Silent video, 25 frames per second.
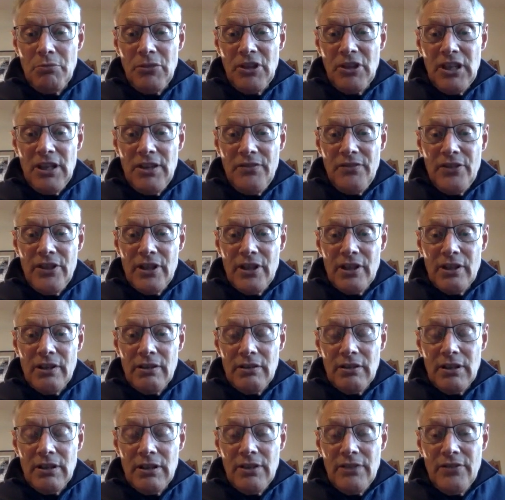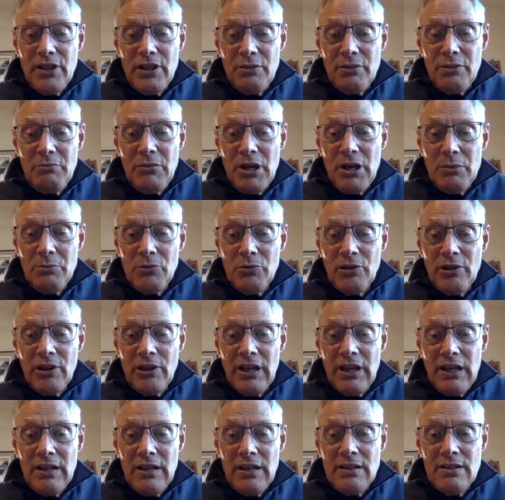give their
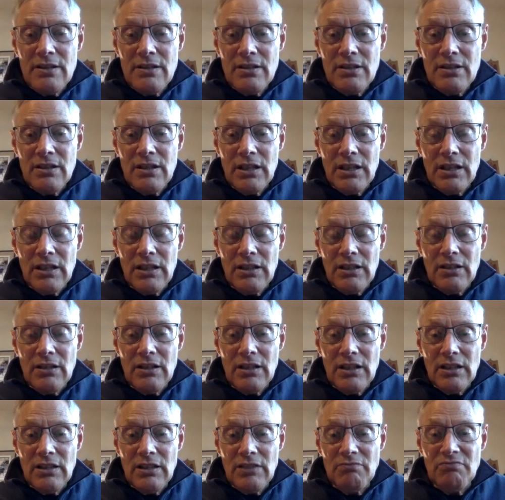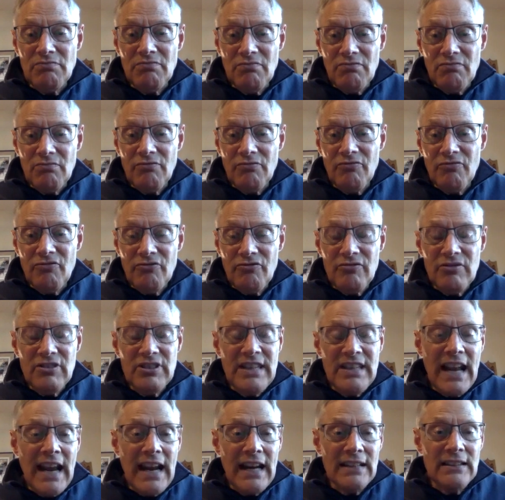memories the
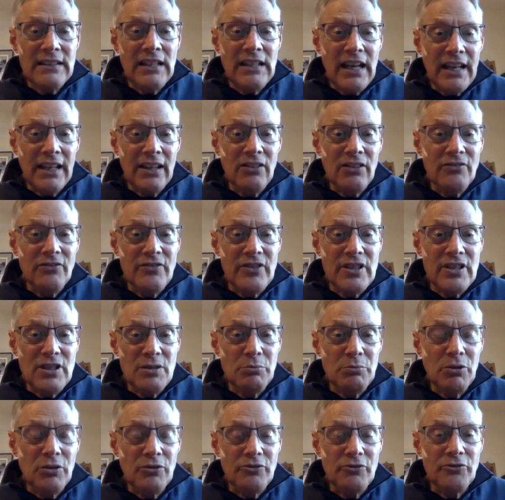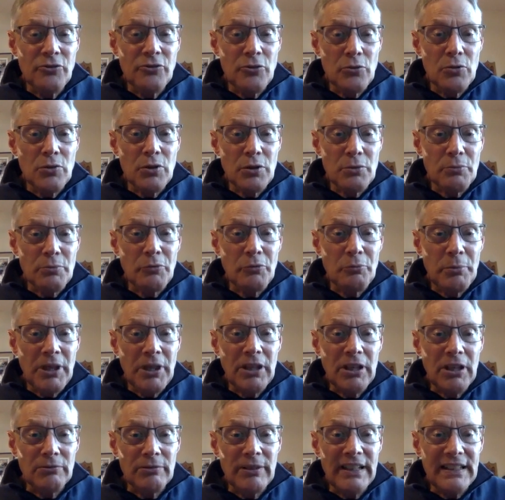tactile, visible form of
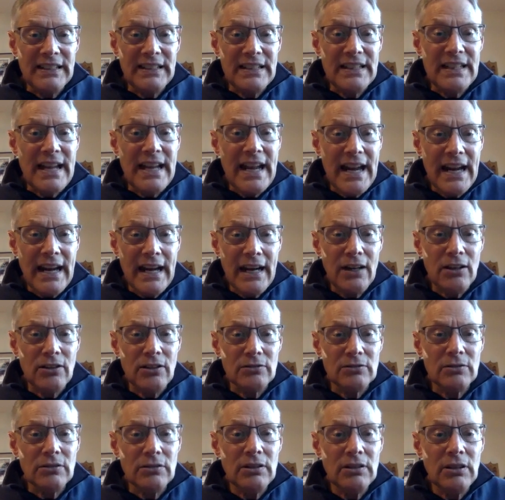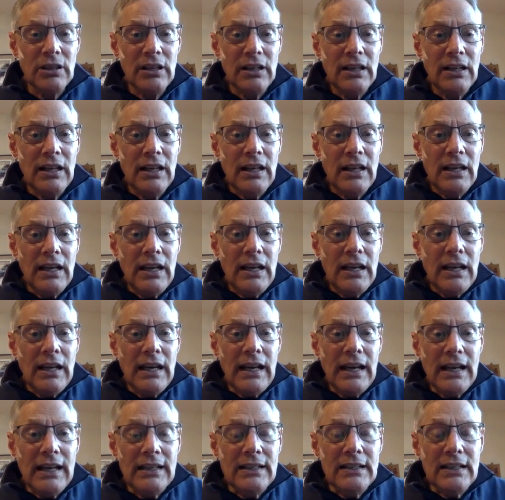being written down,
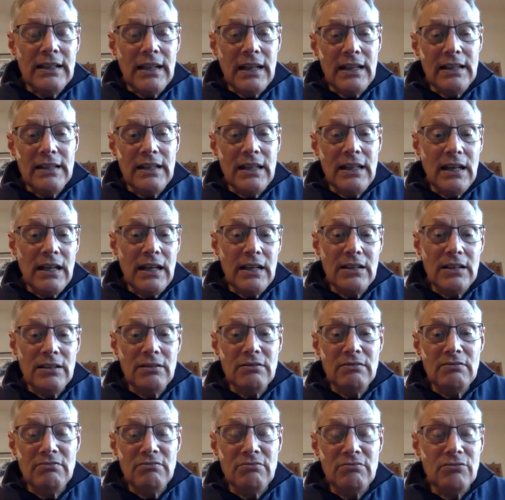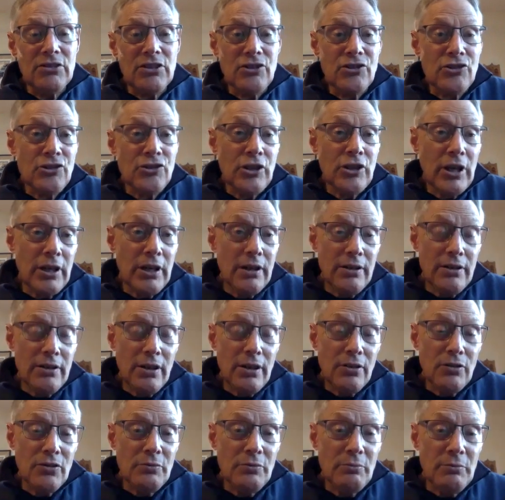and then to share
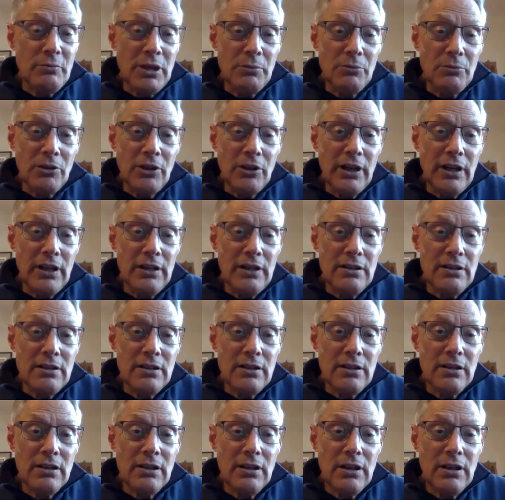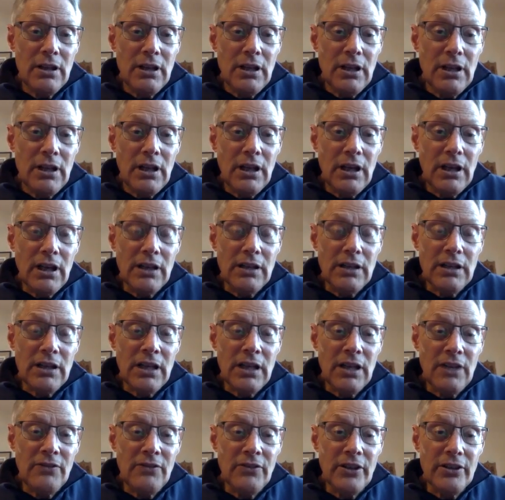those memories, to
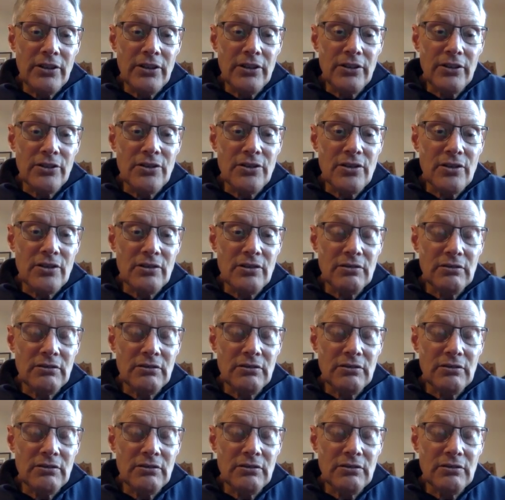have others